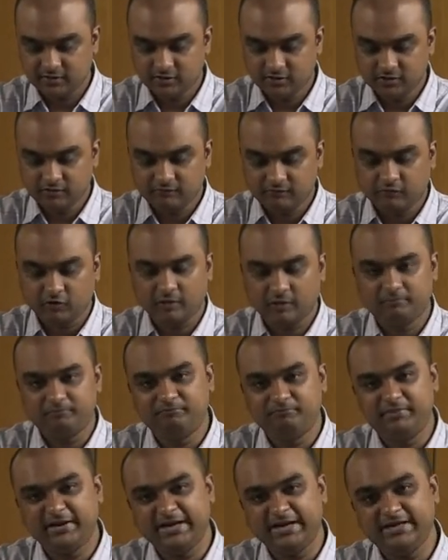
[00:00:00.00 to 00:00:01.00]
for a
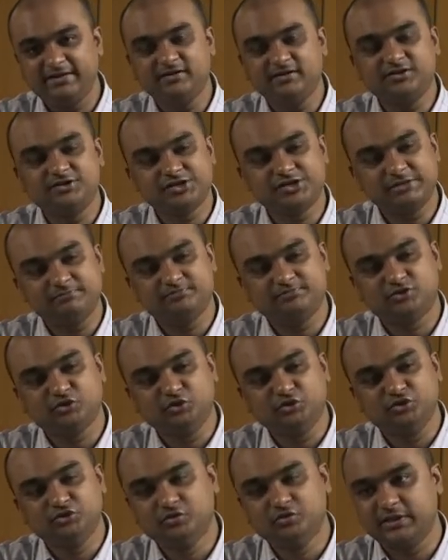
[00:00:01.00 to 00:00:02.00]
paid trip to
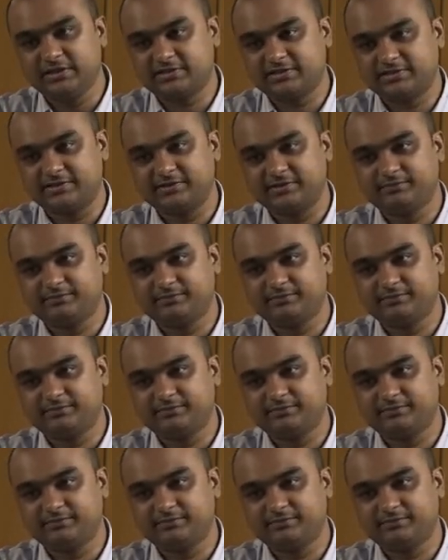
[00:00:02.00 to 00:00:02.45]
USA.